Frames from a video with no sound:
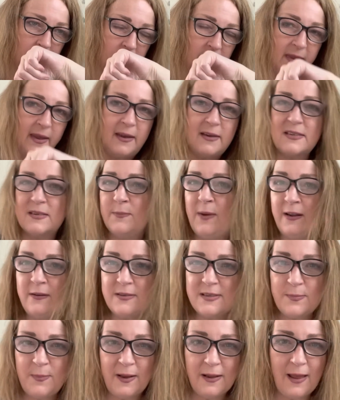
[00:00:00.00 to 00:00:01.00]
It
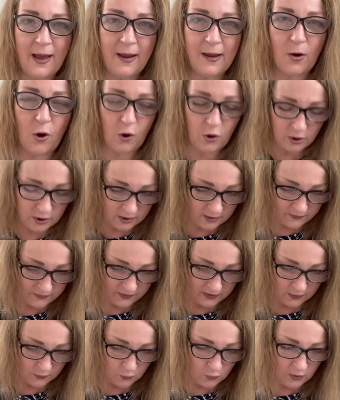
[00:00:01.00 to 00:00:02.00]
smells a bit like oil of
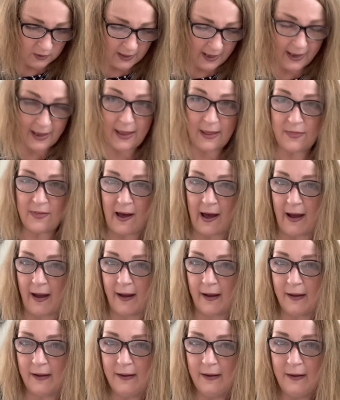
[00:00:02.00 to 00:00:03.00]
Yulee,
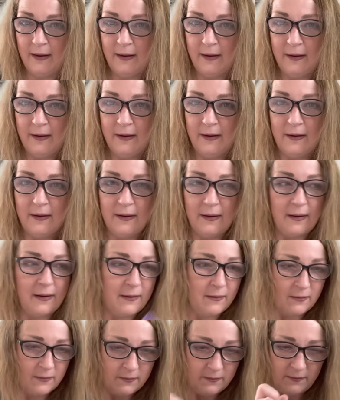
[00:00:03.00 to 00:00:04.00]
that.
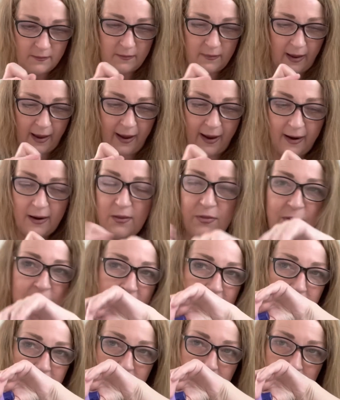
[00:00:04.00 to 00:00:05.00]
I
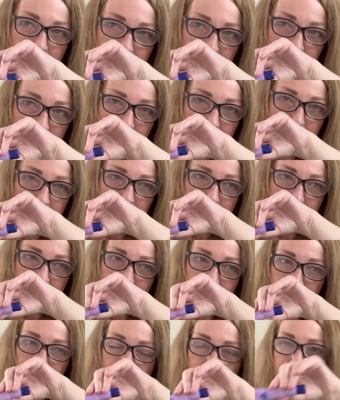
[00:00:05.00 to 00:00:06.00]
think.
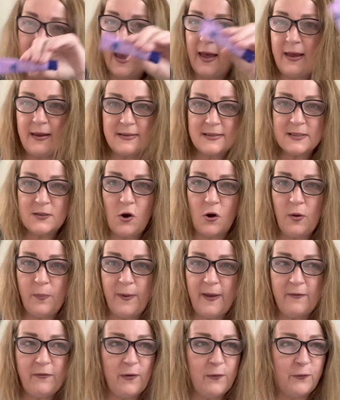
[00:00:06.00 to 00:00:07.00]
Yeah, it's got a
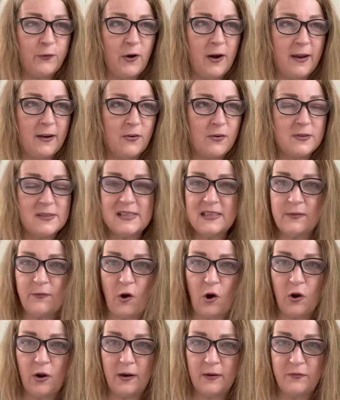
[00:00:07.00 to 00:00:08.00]
bit of a fragrance of
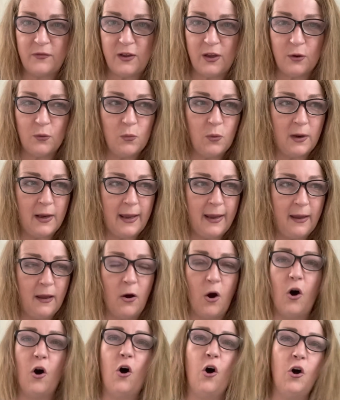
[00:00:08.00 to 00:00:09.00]
oil of Yulee,
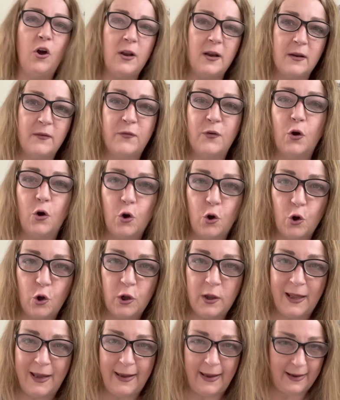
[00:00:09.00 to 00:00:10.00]
or oil of
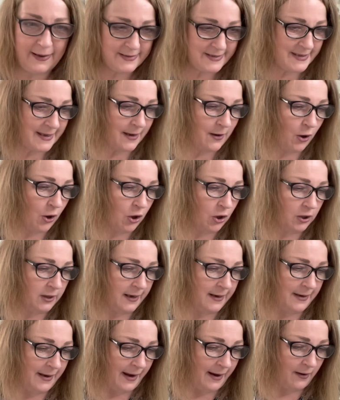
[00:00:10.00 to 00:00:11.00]
Olay, as they call
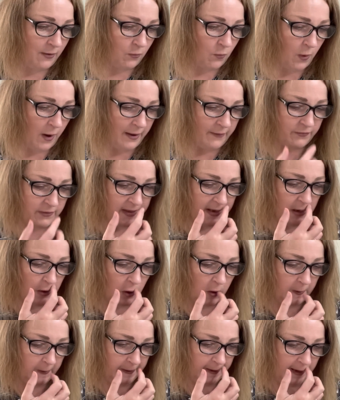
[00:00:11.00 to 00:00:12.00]
it now, whatever they're
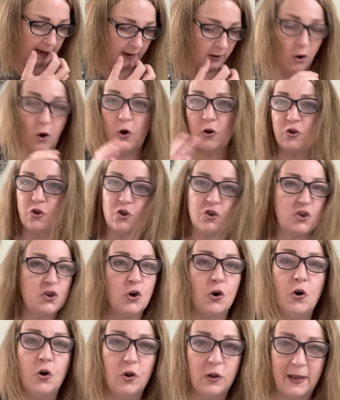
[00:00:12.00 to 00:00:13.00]
calling it, or just
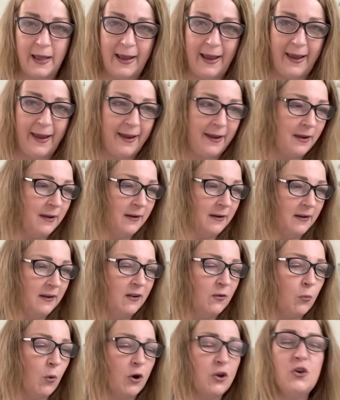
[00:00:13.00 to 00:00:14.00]
Olay.
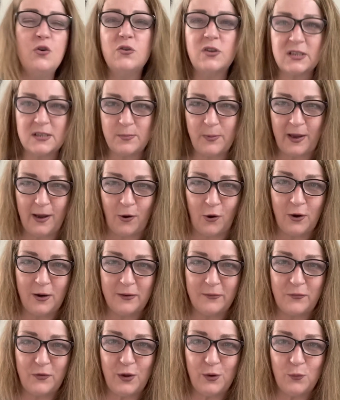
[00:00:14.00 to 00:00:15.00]
What used to be oil
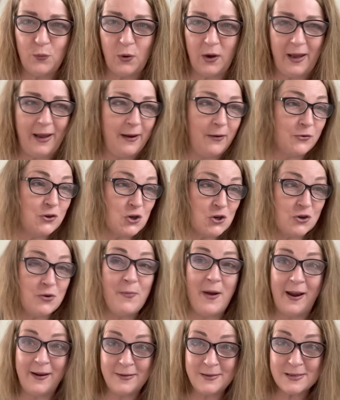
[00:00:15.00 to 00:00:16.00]
of Yulee, it just
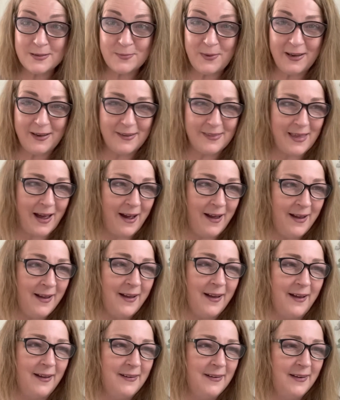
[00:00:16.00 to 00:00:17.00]
reminds me of
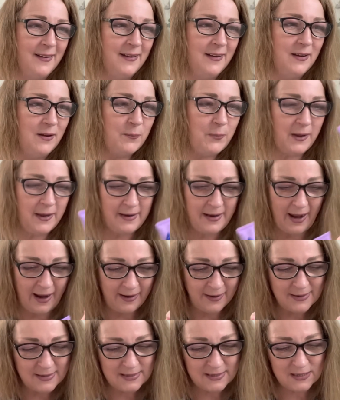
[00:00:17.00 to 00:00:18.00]
that. But
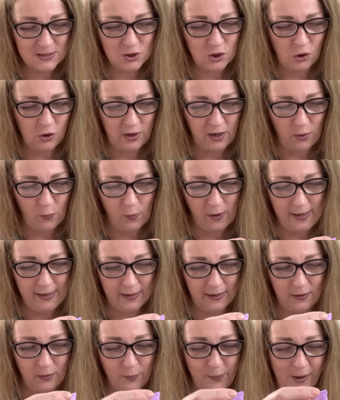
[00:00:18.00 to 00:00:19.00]
nice, it's only a wee
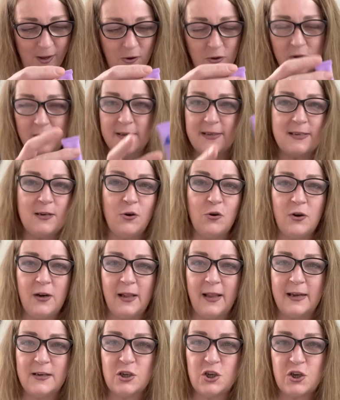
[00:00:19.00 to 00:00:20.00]
little bottle. It's not going to
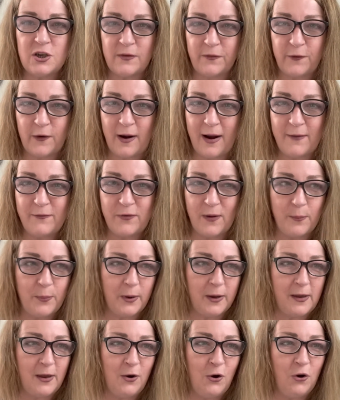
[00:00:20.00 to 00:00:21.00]
last you forever,
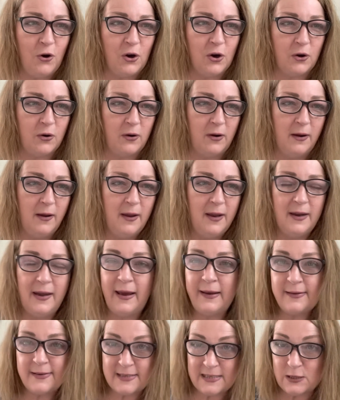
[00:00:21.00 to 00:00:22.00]
but you know,
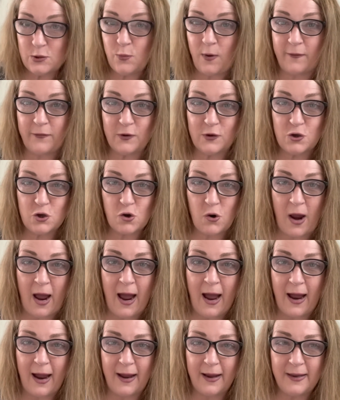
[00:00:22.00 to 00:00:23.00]
nice to have a
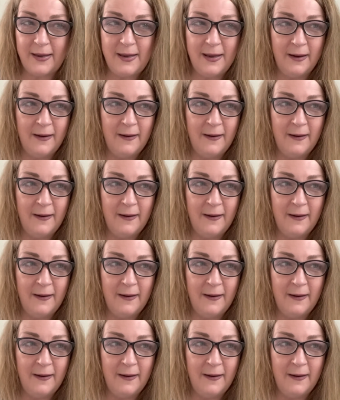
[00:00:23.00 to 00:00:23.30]
try.